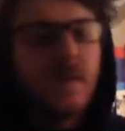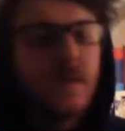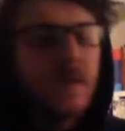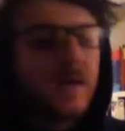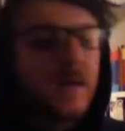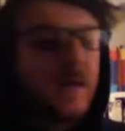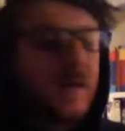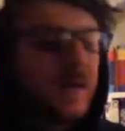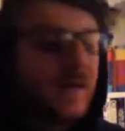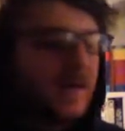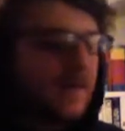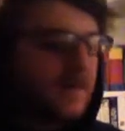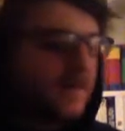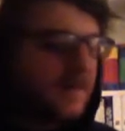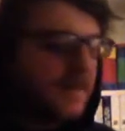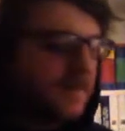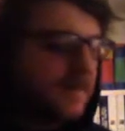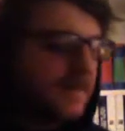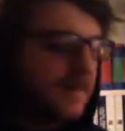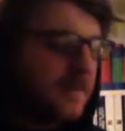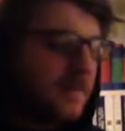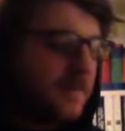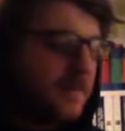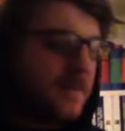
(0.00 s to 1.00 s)

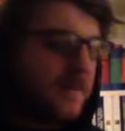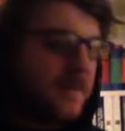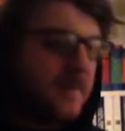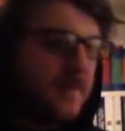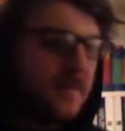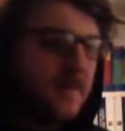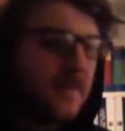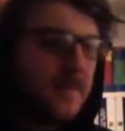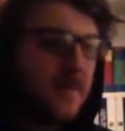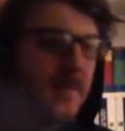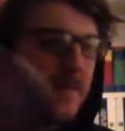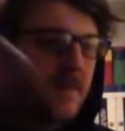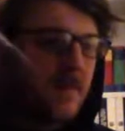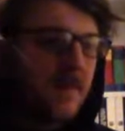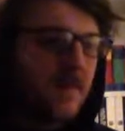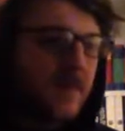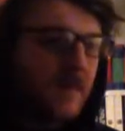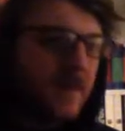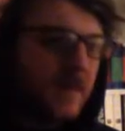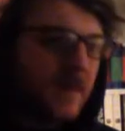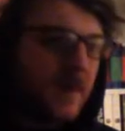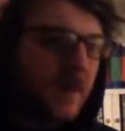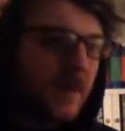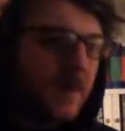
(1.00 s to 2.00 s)
I'm
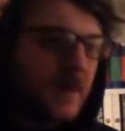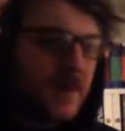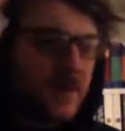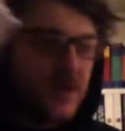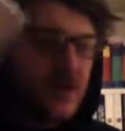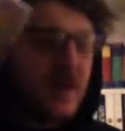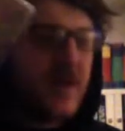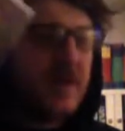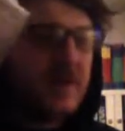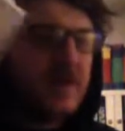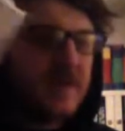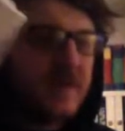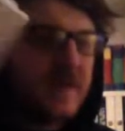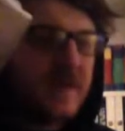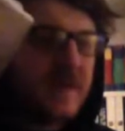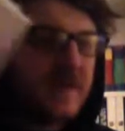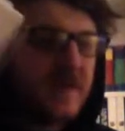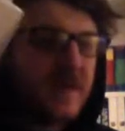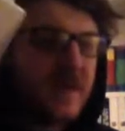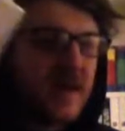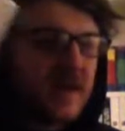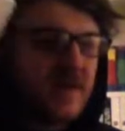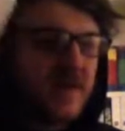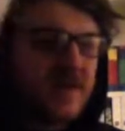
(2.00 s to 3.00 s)
going to try not to make
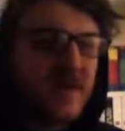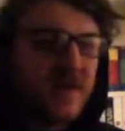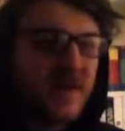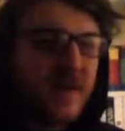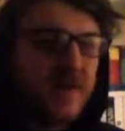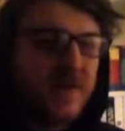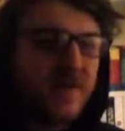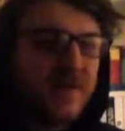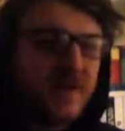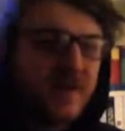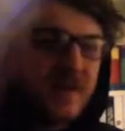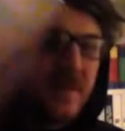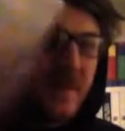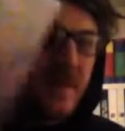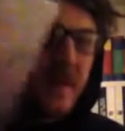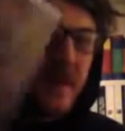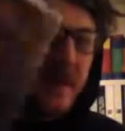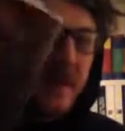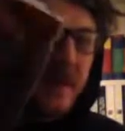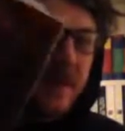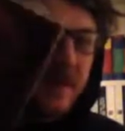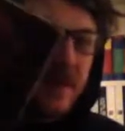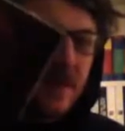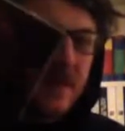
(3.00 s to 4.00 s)
this happen too often,
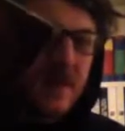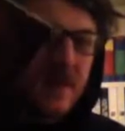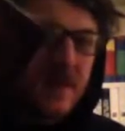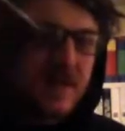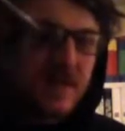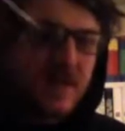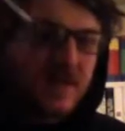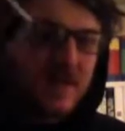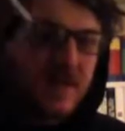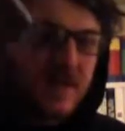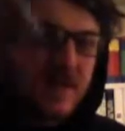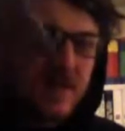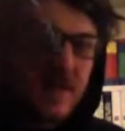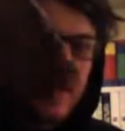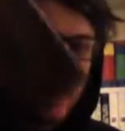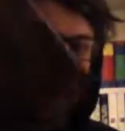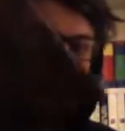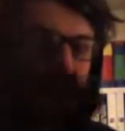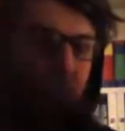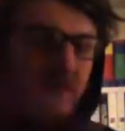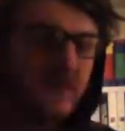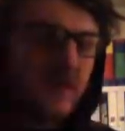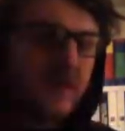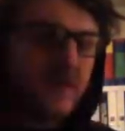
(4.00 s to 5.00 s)
but I saw this
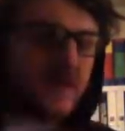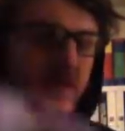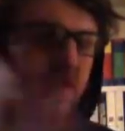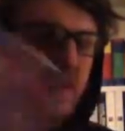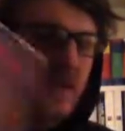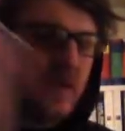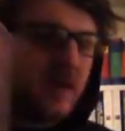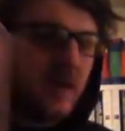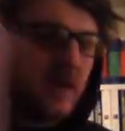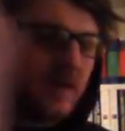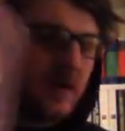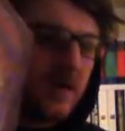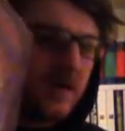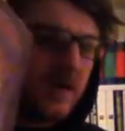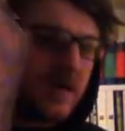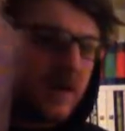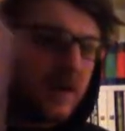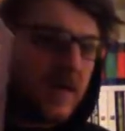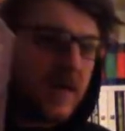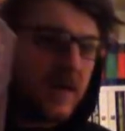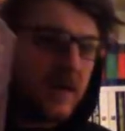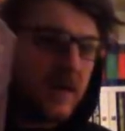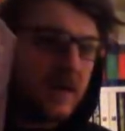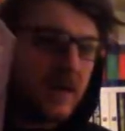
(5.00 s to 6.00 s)
one, it wasn't a lot,
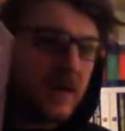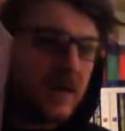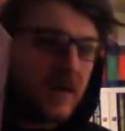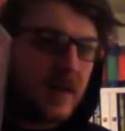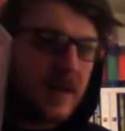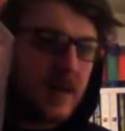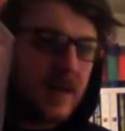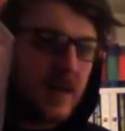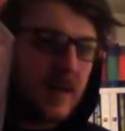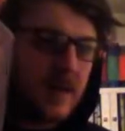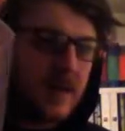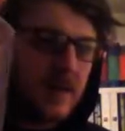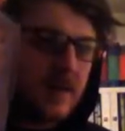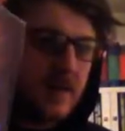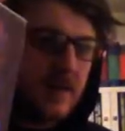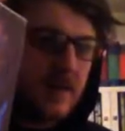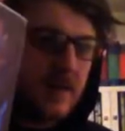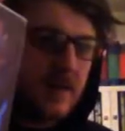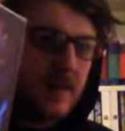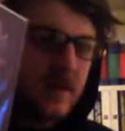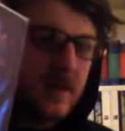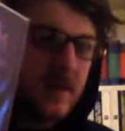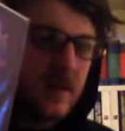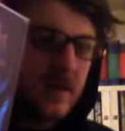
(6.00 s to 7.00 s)
and there
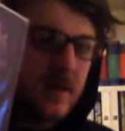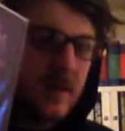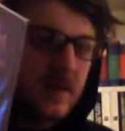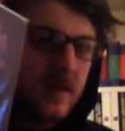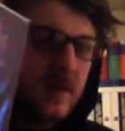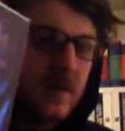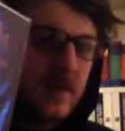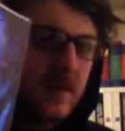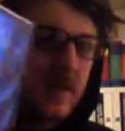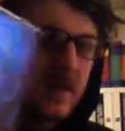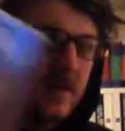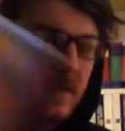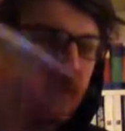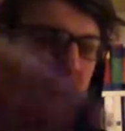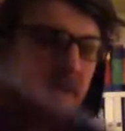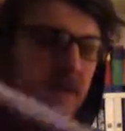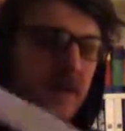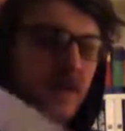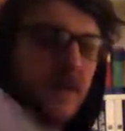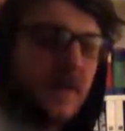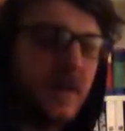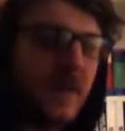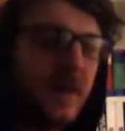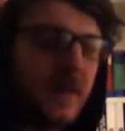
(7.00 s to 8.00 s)
we
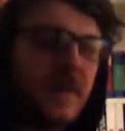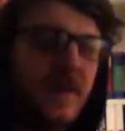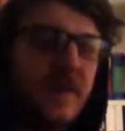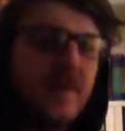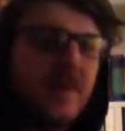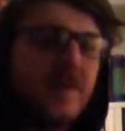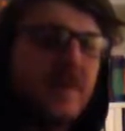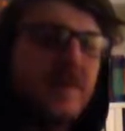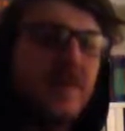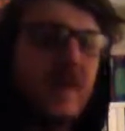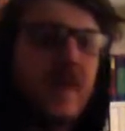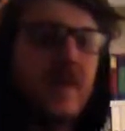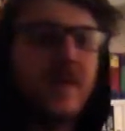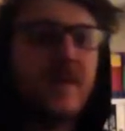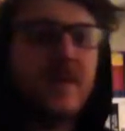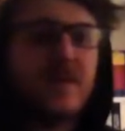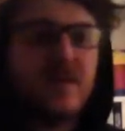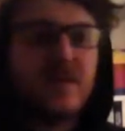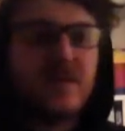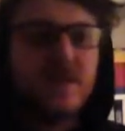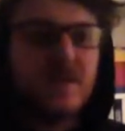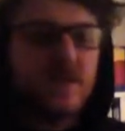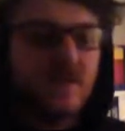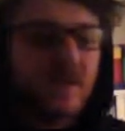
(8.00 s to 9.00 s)
go. But I mean, there's
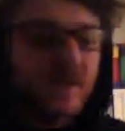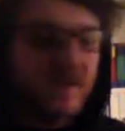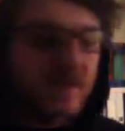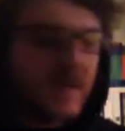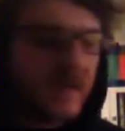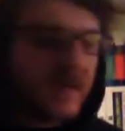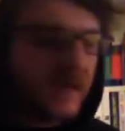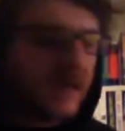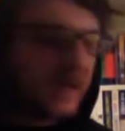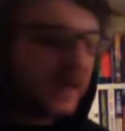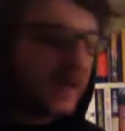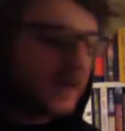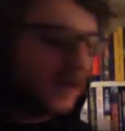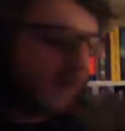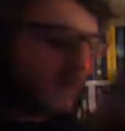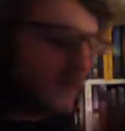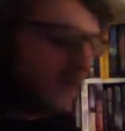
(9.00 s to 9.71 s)
Batmans I should be buying.